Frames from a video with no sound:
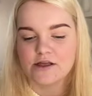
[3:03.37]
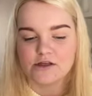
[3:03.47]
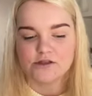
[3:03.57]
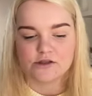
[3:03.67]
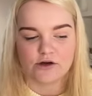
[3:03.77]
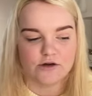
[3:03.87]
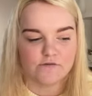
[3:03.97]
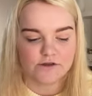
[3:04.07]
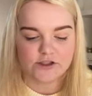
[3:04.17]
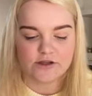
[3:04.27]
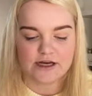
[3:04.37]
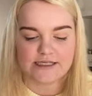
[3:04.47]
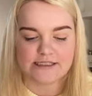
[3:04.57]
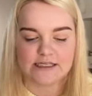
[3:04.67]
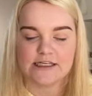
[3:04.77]
So
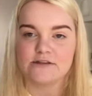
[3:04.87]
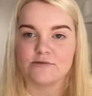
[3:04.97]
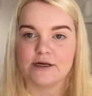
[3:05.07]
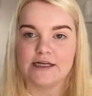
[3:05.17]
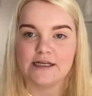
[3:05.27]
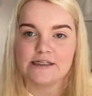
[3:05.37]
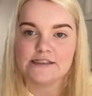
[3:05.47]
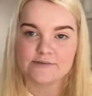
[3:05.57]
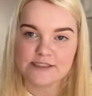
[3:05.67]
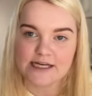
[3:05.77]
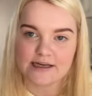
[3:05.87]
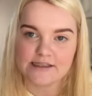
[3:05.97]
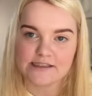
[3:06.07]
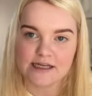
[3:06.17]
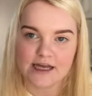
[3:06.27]
visualizing is reading some
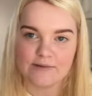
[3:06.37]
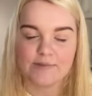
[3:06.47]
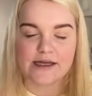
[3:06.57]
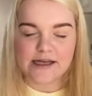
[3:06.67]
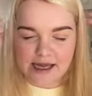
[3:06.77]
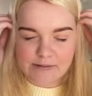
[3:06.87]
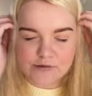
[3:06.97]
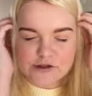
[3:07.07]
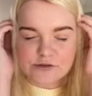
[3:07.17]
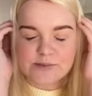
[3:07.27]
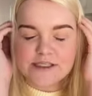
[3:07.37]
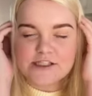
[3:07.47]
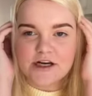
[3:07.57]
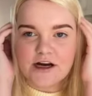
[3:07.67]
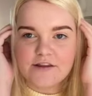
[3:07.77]
text and being able to
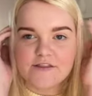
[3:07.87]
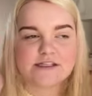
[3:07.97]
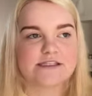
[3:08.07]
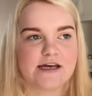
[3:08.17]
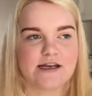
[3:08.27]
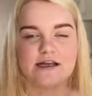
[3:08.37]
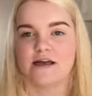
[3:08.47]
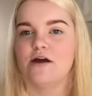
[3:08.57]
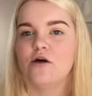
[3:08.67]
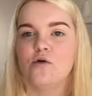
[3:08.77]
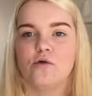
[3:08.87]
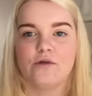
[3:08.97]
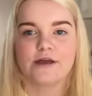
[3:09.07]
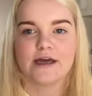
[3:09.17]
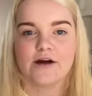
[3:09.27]
picture the setting or
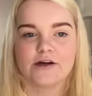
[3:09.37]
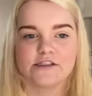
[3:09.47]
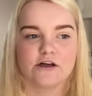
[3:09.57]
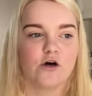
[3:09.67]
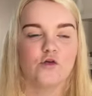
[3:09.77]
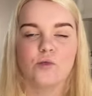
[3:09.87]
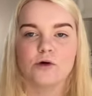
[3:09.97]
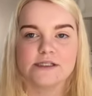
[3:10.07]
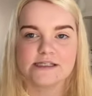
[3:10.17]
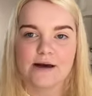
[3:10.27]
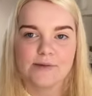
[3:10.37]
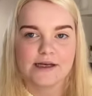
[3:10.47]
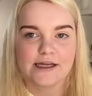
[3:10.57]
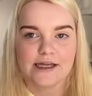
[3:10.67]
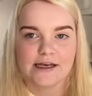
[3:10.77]
the character or what is
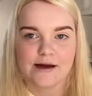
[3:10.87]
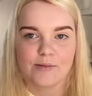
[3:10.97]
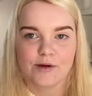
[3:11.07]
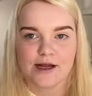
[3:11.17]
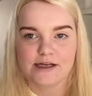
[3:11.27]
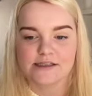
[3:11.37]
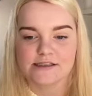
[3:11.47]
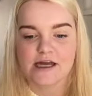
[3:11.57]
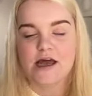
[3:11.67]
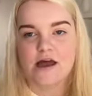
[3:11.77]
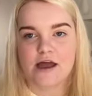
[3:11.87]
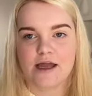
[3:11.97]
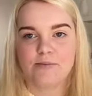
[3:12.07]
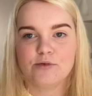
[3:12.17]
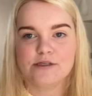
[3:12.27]
happening in our brains.
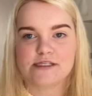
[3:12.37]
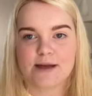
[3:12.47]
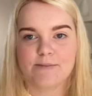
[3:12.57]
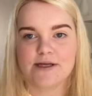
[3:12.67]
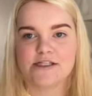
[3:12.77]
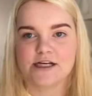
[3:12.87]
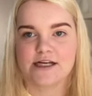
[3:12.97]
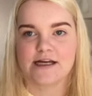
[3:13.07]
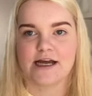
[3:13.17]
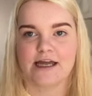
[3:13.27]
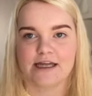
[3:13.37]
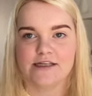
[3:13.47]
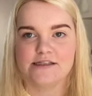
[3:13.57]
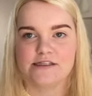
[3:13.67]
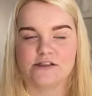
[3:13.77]
It puts a picture in our
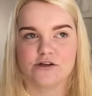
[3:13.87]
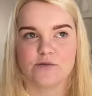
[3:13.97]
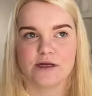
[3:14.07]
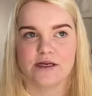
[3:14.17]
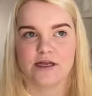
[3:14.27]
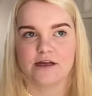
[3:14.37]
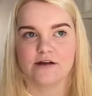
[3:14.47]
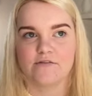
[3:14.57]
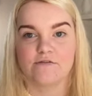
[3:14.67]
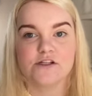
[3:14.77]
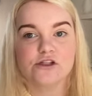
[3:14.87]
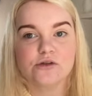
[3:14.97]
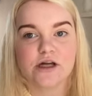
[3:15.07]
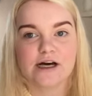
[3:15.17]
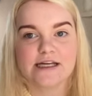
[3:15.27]
heads so we can
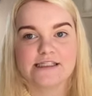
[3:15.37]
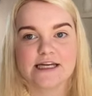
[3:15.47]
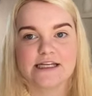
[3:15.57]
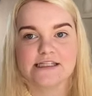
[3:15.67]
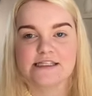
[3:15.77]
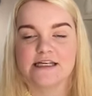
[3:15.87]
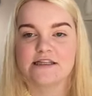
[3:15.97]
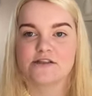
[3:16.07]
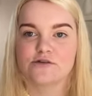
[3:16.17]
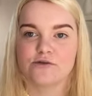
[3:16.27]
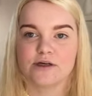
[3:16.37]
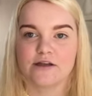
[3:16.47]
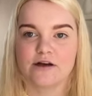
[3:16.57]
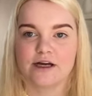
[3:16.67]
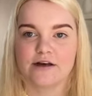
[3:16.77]
visualize and see the
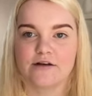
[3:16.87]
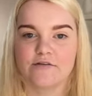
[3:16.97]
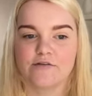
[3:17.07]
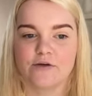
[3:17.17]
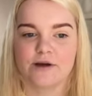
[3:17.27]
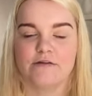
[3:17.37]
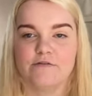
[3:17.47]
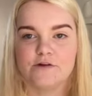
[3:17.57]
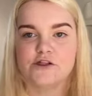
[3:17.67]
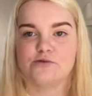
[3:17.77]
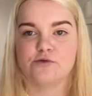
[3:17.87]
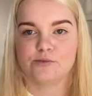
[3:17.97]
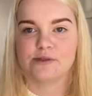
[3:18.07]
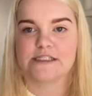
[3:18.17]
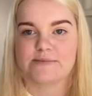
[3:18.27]
storyline from a visual
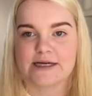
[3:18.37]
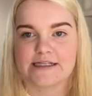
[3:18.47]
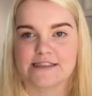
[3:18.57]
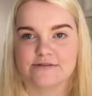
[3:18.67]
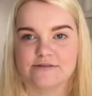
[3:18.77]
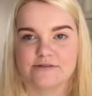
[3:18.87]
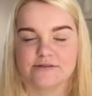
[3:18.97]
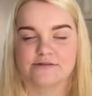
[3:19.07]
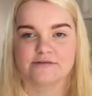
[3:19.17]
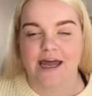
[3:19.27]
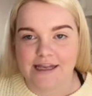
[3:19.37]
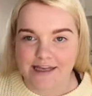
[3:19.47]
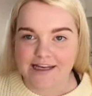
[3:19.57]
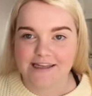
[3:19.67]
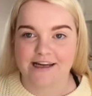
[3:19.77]
perspective. And
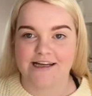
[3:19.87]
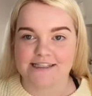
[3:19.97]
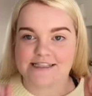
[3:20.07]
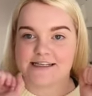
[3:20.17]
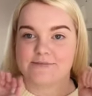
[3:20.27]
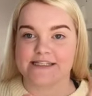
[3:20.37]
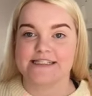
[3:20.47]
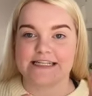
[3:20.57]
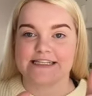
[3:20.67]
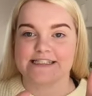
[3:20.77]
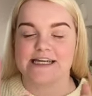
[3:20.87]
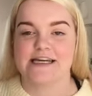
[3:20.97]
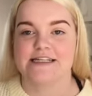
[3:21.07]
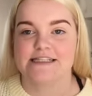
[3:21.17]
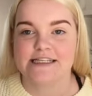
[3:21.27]
lucky last is number 6.
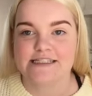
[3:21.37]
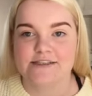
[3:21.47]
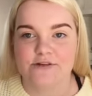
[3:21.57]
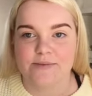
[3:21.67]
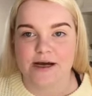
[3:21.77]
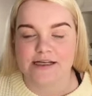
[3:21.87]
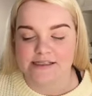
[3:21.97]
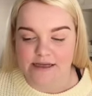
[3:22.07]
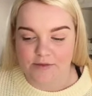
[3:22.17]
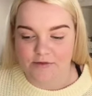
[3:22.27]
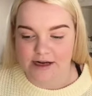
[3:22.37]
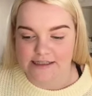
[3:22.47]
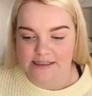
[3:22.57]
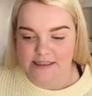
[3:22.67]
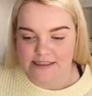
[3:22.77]
6 is all about
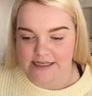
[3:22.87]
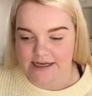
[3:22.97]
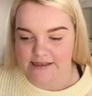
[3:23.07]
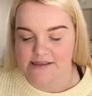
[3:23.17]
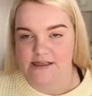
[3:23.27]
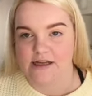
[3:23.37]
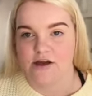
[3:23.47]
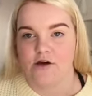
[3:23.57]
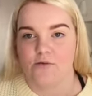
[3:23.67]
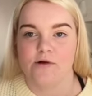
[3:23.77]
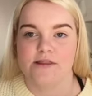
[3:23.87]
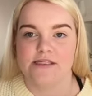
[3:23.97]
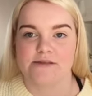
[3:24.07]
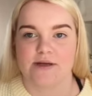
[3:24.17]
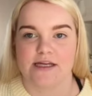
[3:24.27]
summarizing the text. What
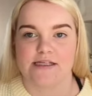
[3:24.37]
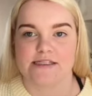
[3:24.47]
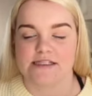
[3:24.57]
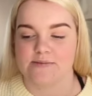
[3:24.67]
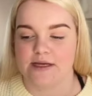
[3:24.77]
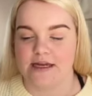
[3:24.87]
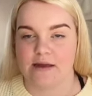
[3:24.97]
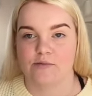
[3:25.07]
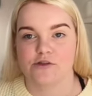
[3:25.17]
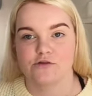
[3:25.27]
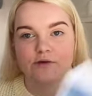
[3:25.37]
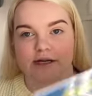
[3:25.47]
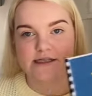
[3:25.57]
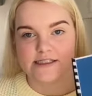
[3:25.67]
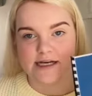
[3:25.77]
this means is being able to read
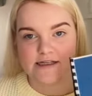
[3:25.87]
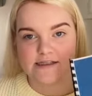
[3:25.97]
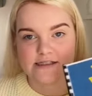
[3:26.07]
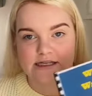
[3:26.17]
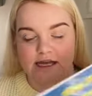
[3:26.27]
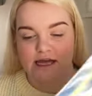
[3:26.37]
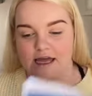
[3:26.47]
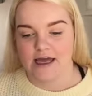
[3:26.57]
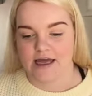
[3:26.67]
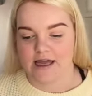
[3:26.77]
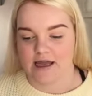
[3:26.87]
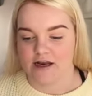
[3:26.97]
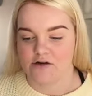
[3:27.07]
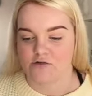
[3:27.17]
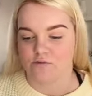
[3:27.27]
a text
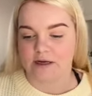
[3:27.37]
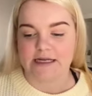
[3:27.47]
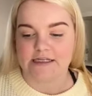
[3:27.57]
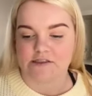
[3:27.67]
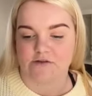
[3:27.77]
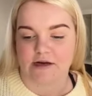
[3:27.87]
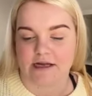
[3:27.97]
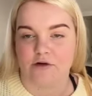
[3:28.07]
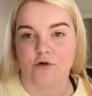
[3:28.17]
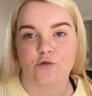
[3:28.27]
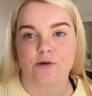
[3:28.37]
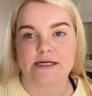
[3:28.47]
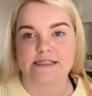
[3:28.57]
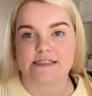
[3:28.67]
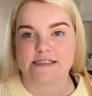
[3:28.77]
and reiterate or
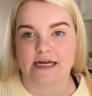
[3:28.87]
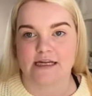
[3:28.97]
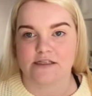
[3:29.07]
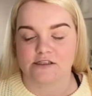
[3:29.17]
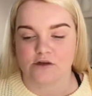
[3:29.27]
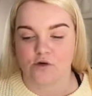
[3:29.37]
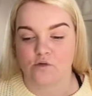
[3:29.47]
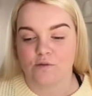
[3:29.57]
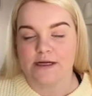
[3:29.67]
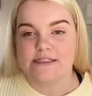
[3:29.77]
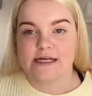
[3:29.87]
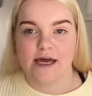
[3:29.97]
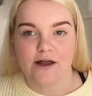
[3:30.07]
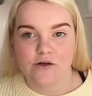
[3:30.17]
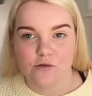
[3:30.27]
restate or
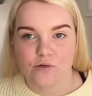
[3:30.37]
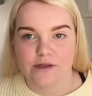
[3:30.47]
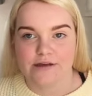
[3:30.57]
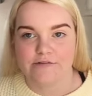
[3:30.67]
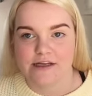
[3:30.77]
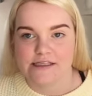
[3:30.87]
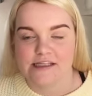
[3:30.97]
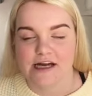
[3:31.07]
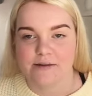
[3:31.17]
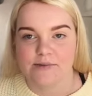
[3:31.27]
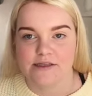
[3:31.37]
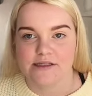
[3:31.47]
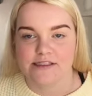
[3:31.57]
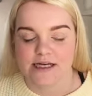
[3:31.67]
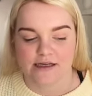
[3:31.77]
retell all the events that happen in the
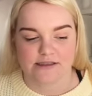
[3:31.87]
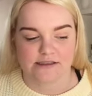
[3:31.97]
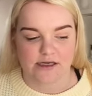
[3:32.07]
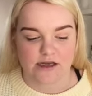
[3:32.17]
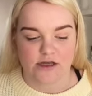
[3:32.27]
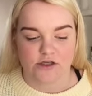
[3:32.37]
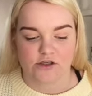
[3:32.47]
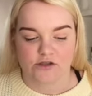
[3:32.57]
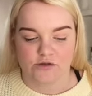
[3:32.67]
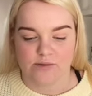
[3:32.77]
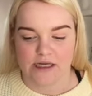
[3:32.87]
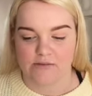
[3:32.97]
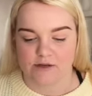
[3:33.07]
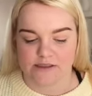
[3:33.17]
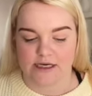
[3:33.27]
text. You should be
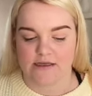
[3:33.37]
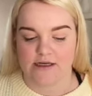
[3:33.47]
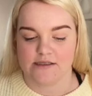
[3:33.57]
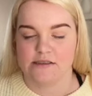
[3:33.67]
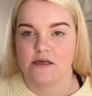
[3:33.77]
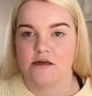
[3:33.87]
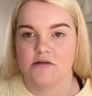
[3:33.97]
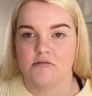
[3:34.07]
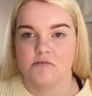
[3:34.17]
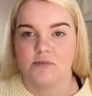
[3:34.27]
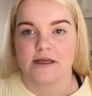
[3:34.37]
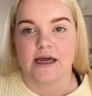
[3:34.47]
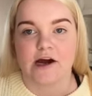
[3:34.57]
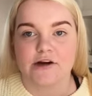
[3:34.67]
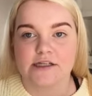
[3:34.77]
able to tell us the
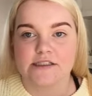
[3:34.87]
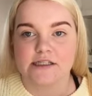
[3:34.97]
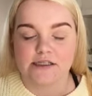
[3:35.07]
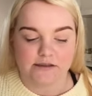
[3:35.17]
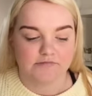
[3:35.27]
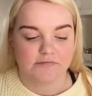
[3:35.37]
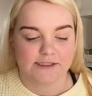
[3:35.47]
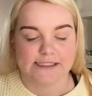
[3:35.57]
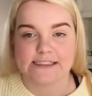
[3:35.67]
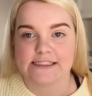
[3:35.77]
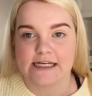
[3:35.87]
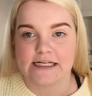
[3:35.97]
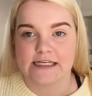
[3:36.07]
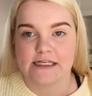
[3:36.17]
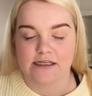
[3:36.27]
character, the
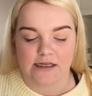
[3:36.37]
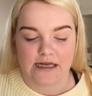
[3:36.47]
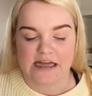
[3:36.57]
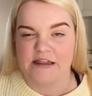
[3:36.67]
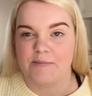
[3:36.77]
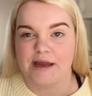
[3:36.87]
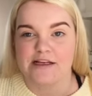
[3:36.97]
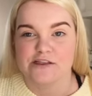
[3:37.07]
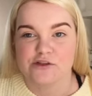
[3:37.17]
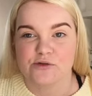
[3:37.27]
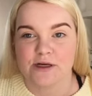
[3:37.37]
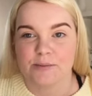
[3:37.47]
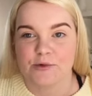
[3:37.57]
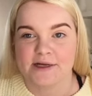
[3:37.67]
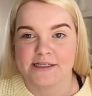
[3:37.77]
setting, and the main story
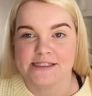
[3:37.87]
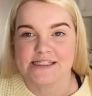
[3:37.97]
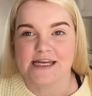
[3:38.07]
points.